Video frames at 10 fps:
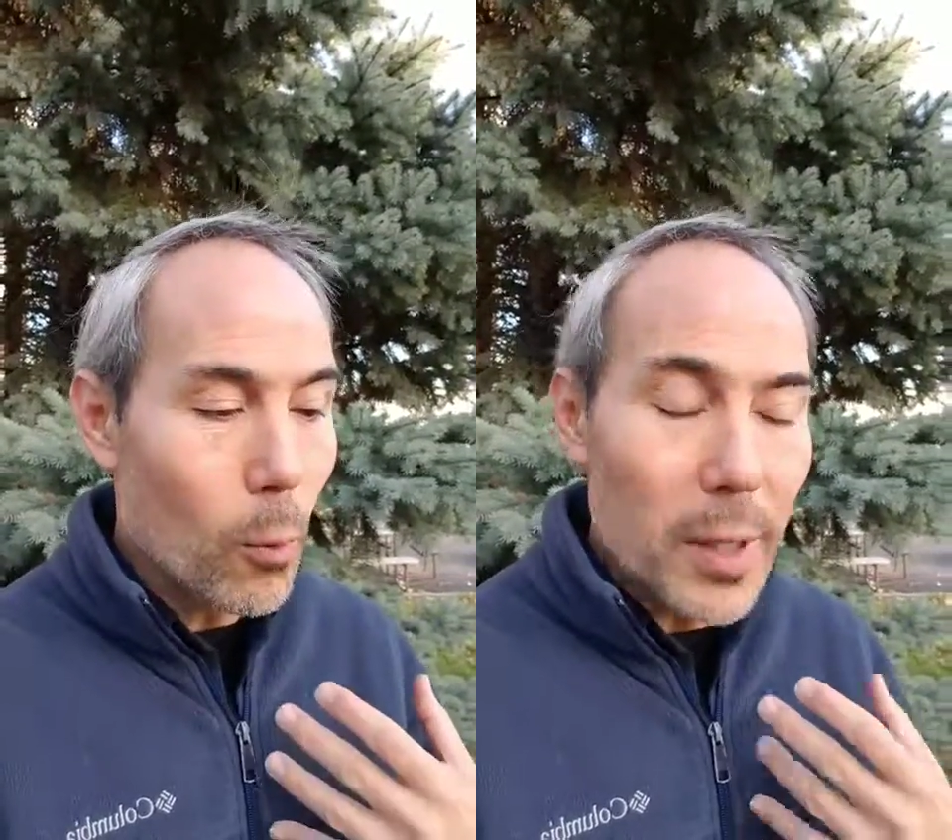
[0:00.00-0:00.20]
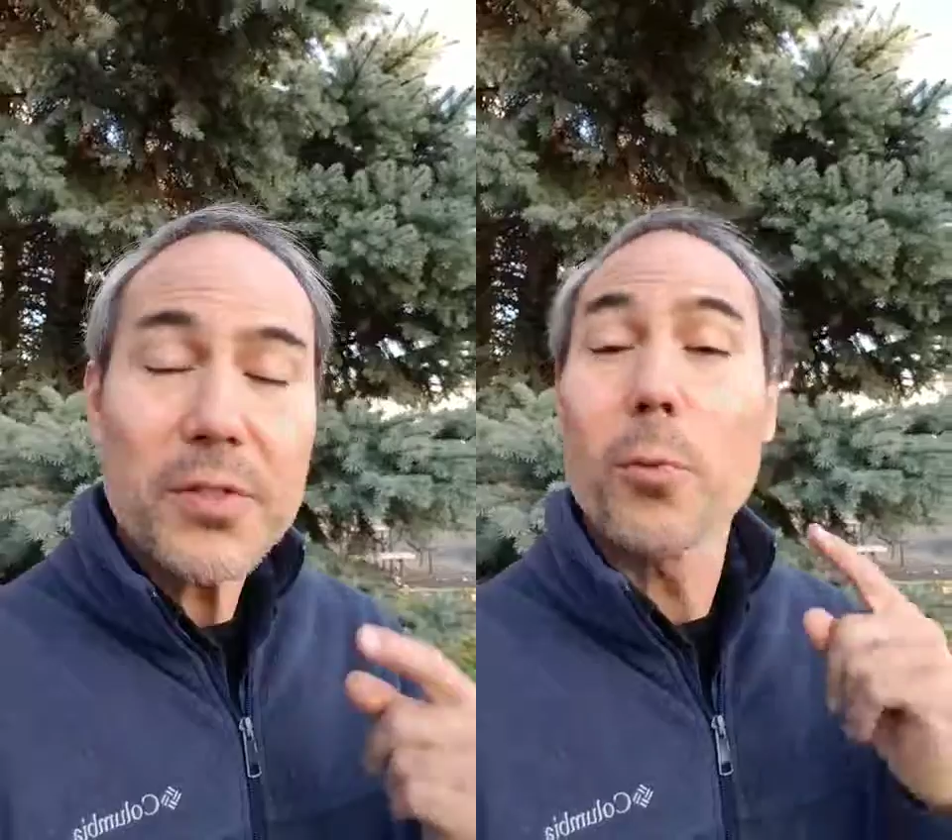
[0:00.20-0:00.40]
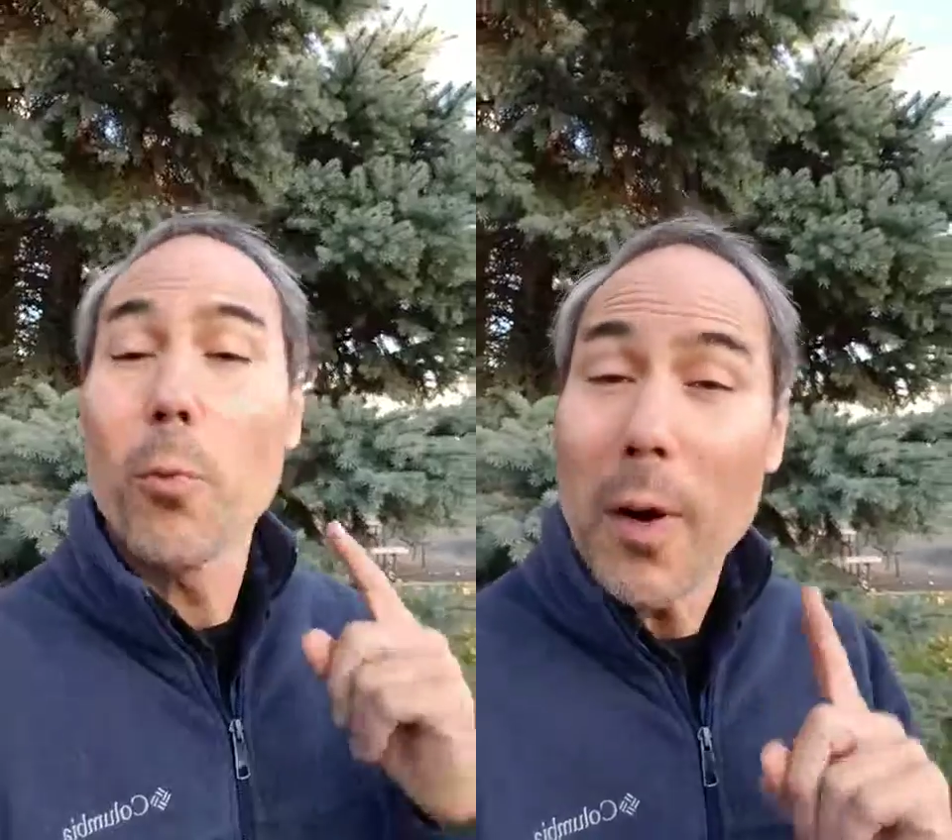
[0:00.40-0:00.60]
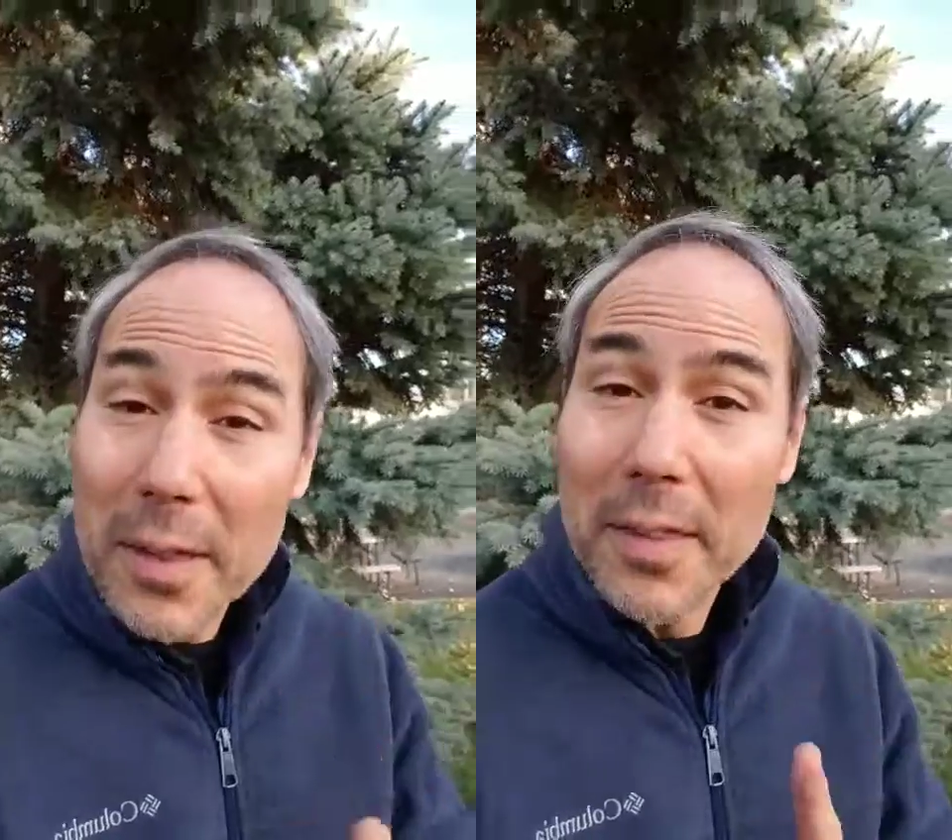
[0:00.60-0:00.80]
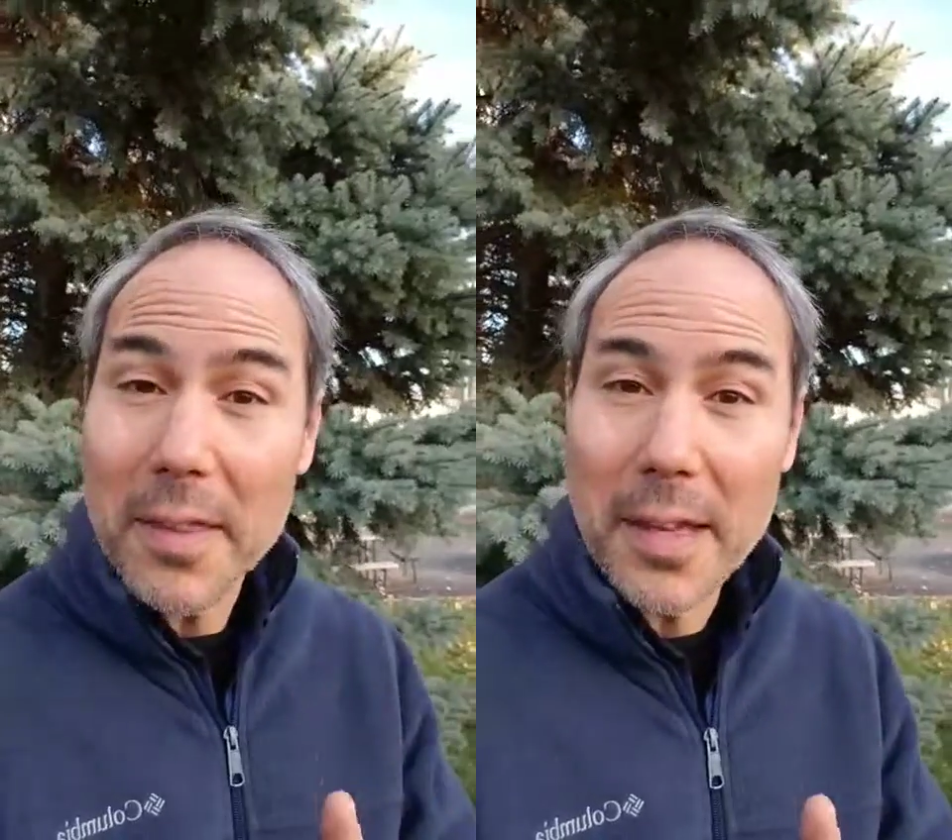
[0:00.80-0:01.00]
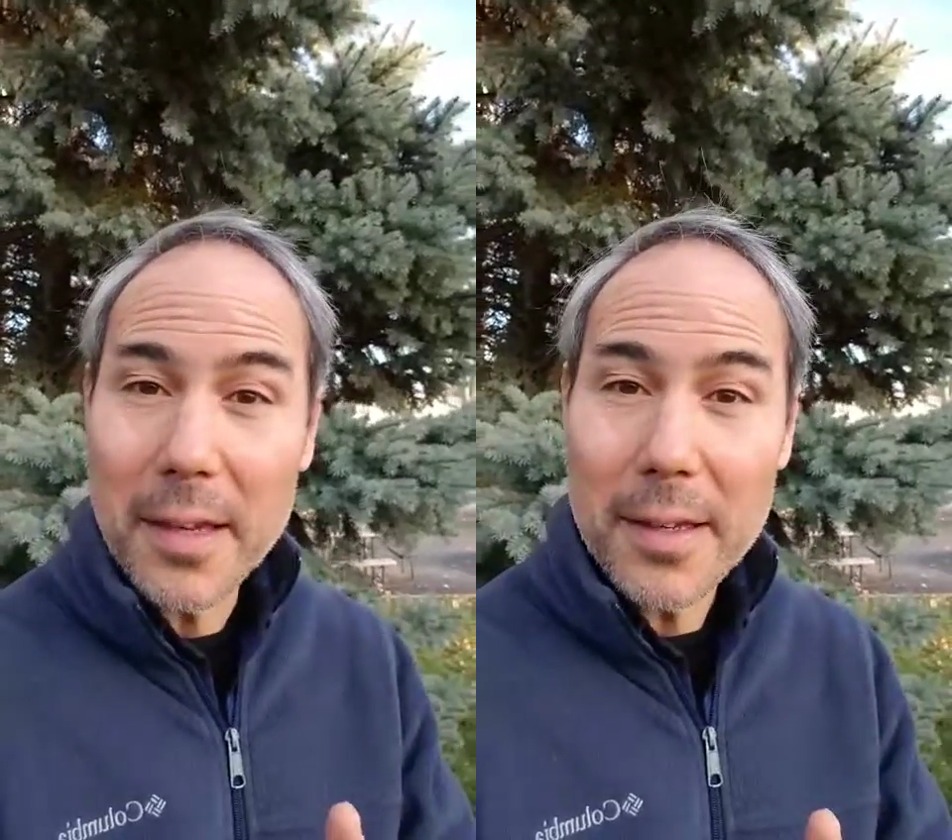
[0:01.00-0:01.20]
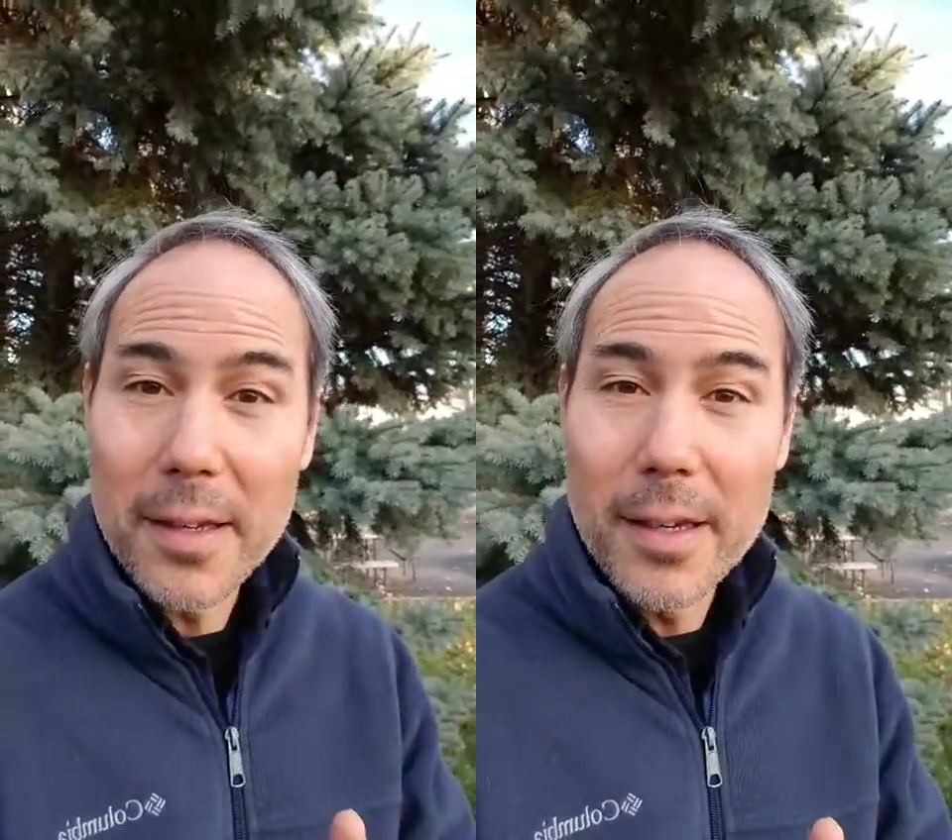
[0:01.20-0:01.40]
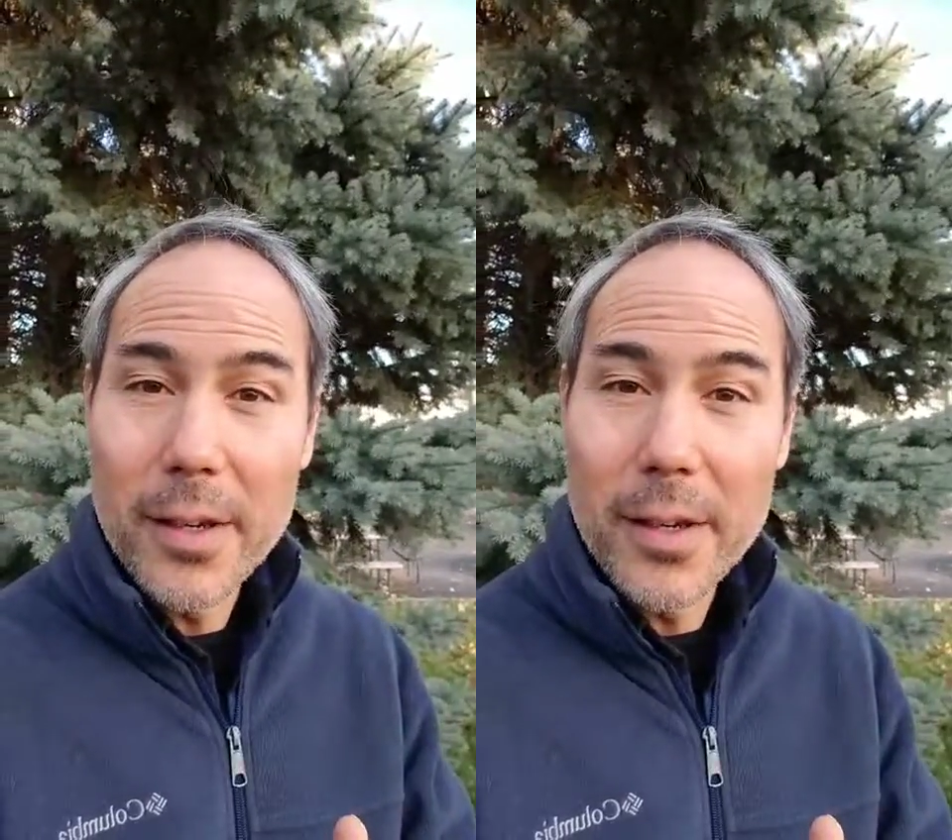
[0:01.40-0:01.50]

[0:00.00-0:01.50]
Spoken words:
what's one thing